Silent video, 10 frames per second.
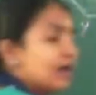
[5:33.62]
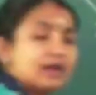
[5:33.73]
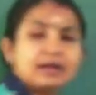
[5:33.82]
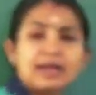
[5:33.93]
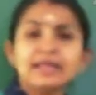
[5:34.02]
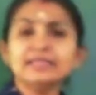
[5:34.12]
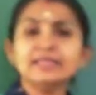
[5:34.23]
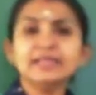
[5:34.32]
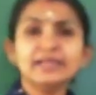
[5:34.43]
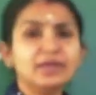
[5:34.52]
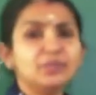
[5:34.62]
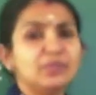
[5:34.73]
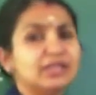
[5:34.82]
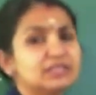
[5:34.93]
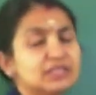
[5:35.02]
90 degree
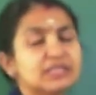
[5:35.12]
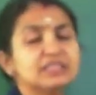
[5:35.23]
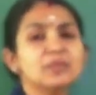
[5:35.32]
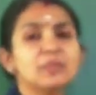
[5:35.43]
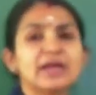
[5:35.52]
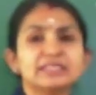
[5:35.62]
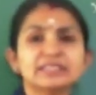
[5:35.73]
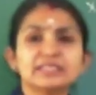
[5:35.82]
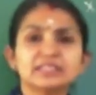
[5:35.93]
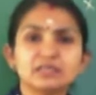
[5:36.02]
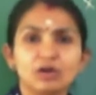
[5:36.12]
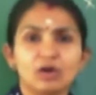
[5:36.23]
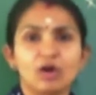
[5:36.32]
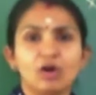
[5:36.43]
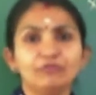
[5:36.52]
means it's a bisector
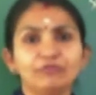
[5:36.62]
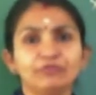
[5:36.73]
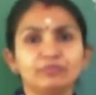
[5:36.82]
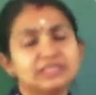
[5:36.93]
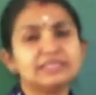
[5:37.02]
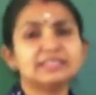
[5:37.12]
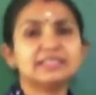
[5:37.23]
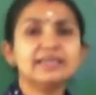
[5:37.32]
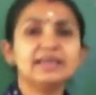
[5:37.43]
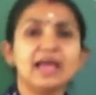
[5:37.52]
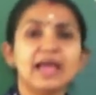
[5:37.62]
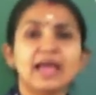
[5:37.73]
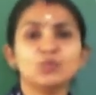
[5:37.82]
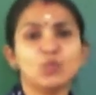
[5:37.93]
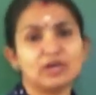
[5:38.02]
of 60
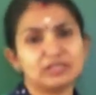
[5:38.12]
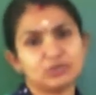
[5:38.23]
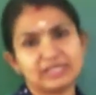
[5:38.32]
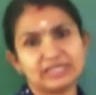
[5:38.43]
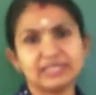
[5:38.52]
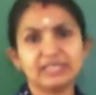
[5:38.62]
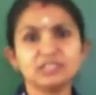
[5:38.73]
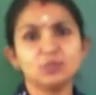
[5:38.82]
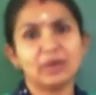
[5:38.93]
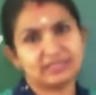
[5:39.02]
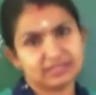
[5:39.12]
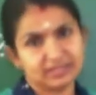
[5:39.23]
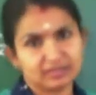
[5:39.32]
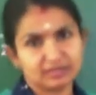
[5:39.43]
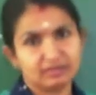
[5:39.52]
and 120. It's
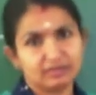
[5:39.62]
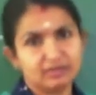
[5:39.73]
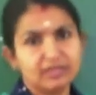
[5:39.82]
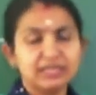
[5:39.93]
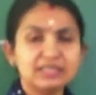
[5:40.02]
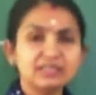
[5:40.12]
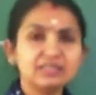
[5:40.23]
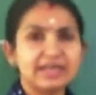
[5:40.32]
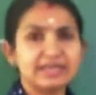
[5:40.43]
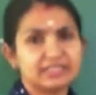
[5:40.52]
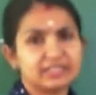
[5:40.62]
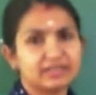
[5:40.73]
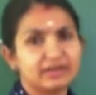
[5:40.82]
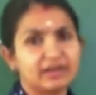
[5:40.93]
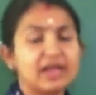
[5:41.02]
bisector as 90
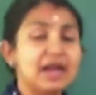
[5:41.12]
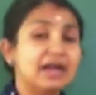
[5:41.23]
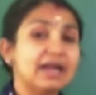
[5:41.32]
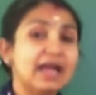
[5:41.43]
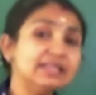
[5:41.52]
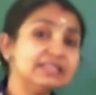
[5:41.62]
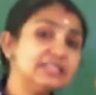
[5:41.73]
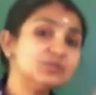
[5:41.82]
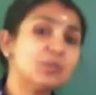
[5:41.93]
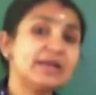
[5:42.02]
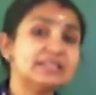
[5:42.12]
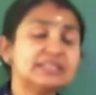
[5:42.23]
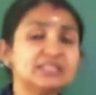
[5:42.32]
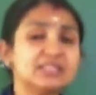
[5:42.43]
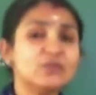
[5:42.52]
degree. 90 is
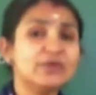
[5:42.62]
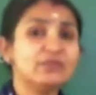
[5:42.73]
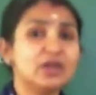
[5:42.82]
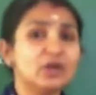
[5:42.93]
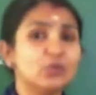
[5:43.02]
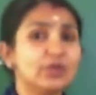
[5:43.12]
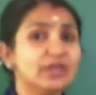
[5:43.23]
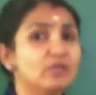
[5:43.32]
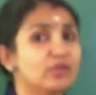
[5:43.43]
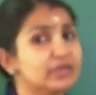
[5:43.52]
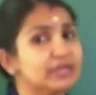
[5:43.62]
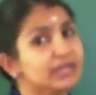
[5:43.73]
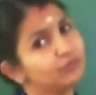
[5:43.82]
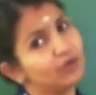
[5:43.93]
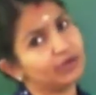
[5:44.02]
bisector. When we are doing, we will
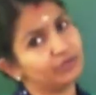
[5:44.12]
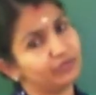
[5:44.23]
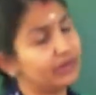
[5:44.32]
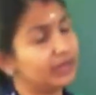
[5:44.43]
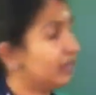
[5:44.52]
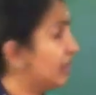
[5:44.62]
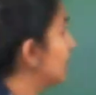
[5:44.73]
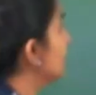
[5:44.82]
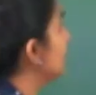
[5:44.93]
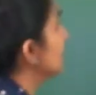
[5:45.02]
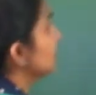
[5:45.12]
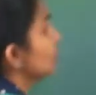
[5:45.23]
get 45 degree. So